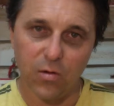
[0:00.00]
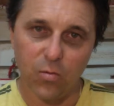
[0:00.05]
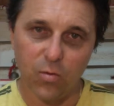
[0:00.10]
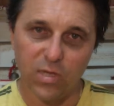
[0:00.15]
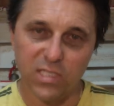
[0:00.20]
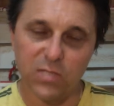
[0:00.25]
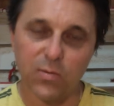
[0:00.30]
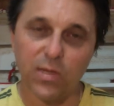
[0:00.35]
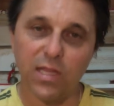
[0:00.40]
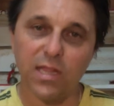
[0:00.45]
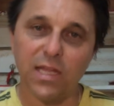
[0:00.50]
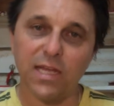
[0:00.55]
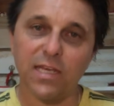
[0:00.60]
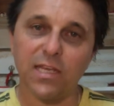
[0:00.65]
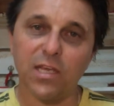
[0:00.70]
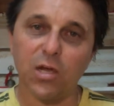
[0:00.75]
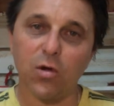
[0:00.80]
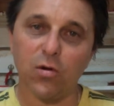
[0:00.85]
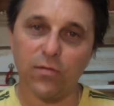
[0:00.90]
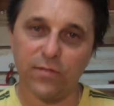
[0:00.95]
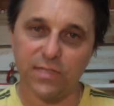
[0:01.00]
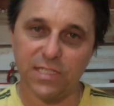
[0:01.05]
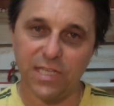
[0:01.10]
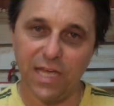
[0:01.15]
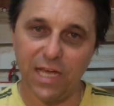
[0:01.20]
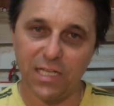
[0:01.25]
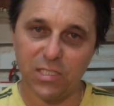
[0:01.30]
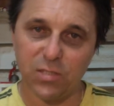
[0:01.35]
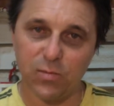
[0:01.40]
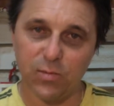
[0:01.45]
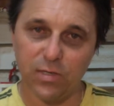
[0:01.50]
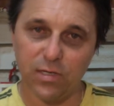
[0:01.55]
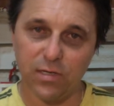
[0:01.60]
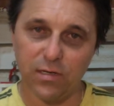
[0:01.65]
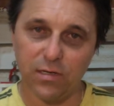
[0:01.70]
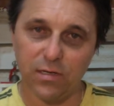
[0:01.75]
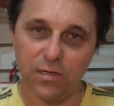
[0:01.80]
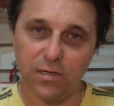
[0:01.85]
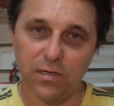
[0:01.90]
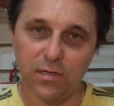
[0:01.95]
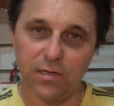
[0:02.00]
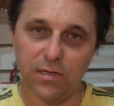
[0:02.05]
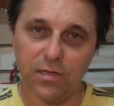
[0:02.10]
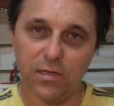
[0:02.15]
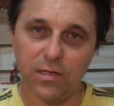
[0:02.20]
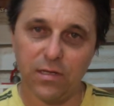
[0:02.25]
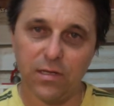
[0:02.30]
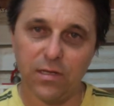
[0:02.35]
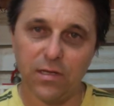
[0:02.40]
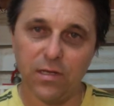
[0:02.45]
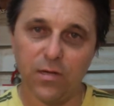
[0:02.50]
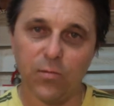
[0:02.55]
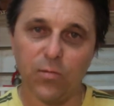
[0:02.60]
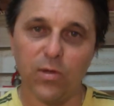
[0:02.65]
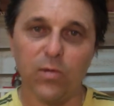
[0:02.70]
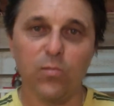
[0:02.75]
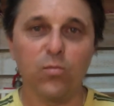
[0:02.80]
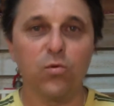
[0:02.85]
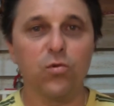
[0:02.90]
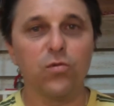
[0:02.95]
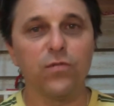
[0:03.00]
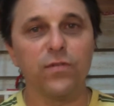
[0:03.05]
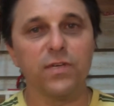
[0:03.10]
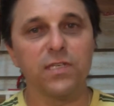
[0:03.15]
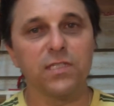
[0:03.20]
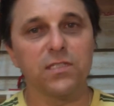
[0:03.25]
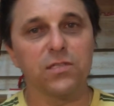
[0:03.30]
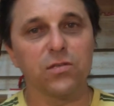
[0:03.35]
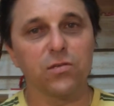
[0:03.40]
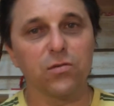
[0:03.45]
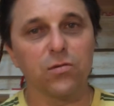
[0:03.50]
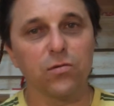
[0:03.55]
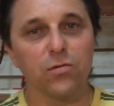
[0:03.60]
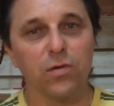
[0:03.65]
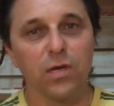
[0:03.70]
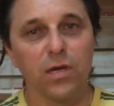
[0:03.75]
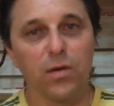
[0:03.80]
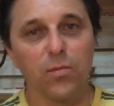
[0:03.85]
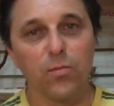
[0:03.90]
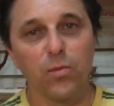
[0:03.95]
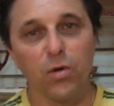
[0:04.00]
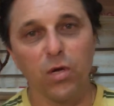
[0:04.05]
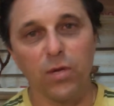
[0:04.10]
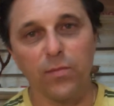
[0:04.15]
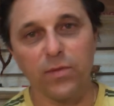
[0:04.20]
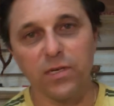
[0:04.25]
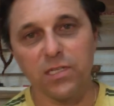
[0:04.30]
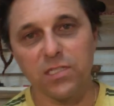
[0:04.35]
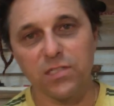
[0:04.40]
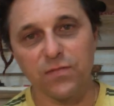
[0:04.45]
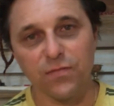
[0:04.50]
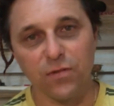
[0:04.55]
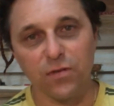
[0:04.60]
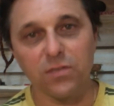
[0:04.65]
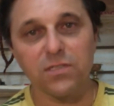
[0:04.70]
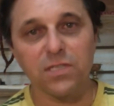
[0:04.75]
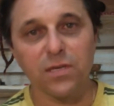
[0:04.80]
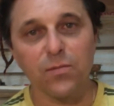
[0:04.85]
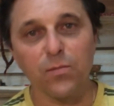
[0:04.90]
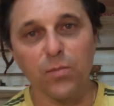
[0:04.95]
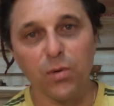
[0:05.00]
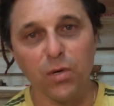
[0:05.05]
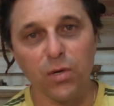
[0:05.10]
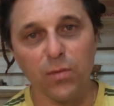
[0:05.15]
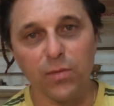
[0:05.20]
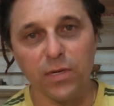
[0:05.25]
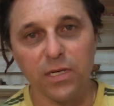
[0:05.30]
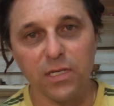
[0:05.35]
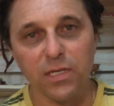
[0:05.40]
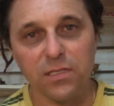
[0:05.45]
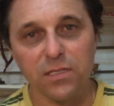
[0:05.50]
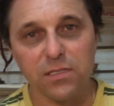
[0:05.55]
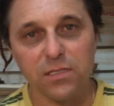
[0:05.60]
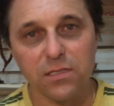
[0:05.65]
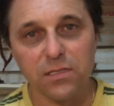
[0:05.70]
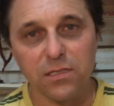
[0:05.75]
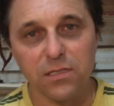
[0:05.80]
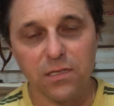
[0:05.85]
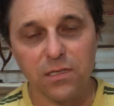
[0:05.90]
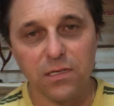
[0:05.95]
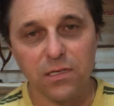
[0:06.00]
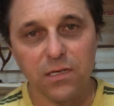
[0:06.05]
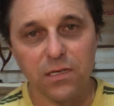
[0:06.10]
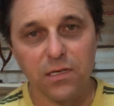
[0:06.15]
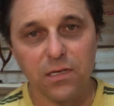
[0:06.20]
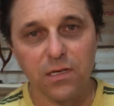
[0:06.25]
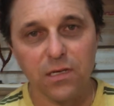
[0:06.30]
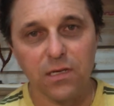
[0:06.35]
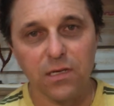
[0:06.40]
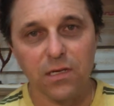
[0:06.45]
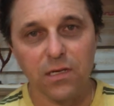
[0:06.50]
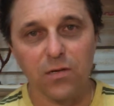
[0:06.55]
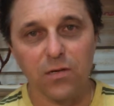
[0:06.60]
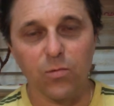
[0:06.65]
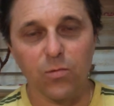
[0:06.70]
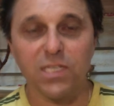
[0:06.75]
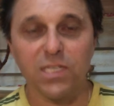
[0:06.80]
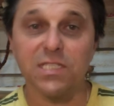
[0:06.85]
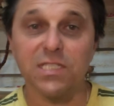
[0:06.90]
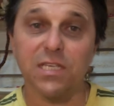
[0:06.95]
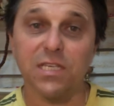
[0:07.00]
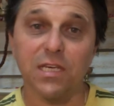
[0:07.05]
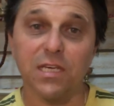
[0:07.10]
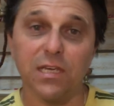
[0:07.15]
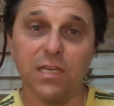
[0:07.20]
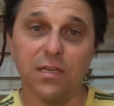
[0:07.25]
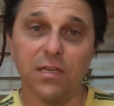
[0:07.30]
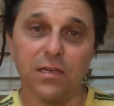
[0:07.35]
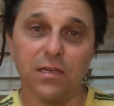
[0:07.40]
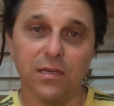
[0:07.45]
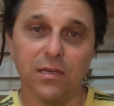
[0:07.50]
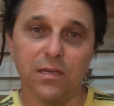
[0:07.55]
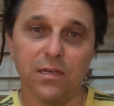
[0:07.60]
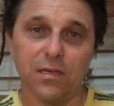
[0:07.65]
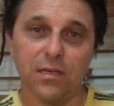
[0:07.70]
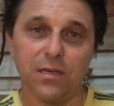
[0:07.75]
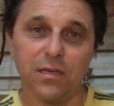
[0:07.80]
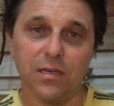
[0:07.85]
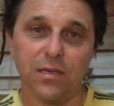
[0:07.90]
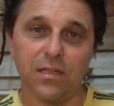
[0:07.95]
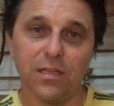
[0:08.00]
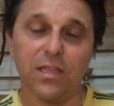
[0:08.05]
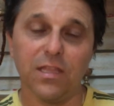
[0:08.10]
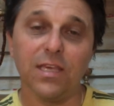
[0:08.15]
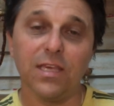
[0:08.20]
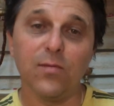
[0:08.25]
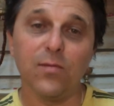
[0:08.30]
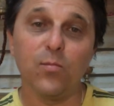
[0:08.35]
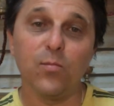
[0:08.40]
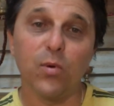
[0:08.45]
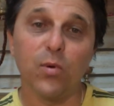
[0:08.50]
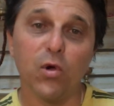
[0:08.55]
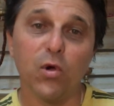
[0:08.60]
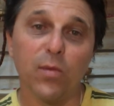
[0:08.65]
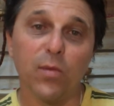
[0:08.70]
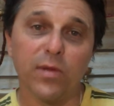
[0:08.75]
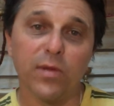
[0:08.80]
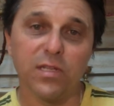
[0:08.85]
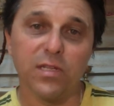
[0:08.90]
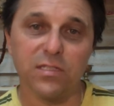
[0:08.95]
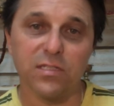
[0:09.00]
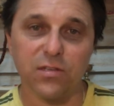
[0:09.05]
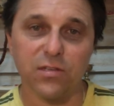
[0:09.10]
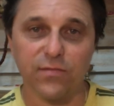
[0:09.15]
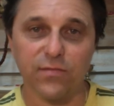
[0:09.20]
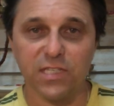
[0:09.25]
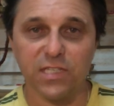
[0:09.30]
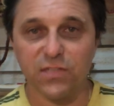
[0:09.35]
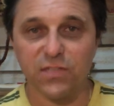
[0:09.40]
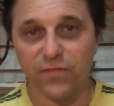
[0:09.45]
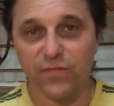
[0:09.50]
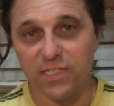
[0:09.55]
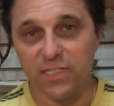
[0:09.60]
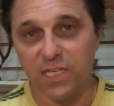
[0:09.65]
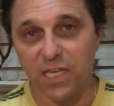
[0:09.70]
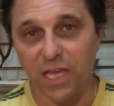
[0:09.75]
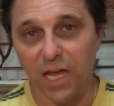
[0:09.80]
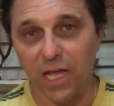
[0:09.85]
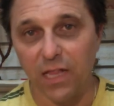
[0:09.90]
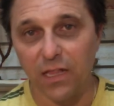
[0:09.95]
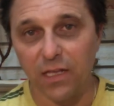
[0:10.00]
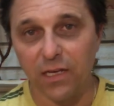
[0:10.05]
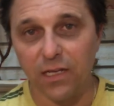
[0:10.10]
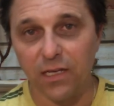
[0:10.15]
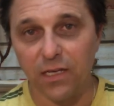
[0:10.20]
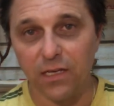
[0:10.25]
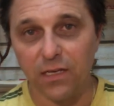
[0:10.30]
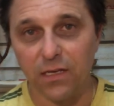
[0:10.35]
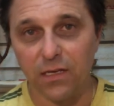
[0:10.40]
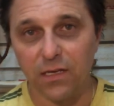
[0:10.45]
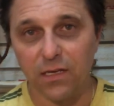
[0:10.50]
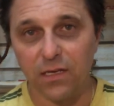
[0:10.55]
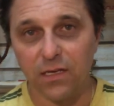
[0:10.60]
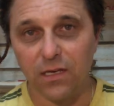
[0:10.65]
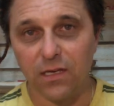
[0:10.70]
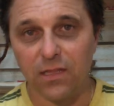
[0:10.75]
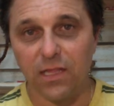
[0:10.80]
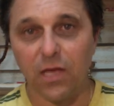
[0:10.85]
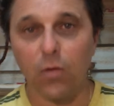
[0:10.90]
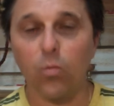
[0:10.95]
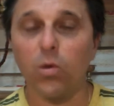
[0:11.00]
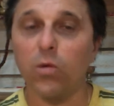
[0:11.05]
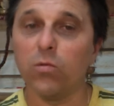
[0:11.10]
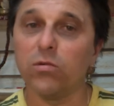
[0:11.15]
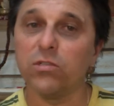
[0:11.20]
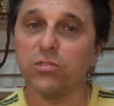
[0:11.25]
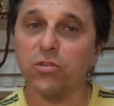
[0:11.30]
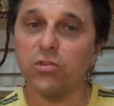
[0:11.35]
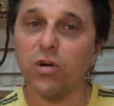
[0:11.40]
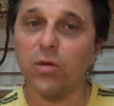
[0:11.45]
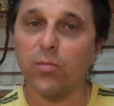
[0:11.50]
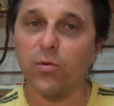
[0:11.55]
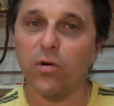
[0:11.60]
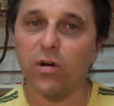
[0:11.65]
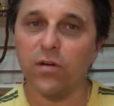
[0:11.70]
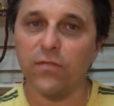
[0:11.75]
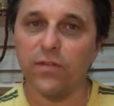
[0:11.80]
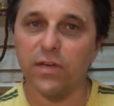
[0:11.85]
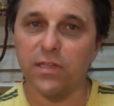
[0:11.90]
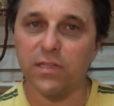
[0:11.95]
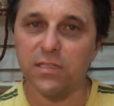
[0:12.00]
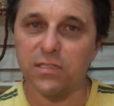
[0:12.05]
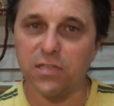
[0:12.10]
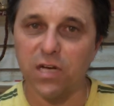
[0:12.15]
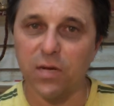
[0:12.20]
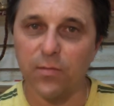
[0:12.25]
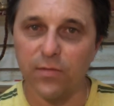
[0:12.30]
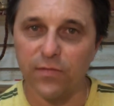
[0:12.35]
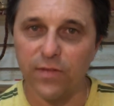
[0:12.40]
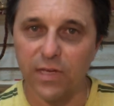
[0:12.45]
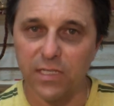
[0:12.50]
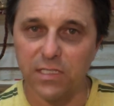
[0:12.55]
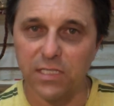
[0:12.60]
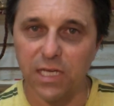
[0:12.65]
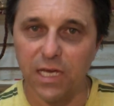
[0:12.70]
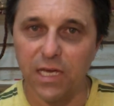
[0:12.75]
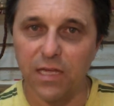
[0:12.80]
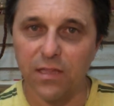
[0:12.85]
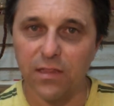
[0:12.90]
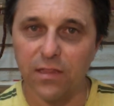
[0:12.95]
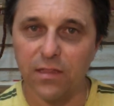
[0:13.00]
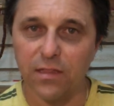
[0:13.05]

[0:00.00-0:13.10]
Once we let go of attachment, we move into permanence versus impermanence. We see the impermanence of this physicality, that we will drop off at the time of our death,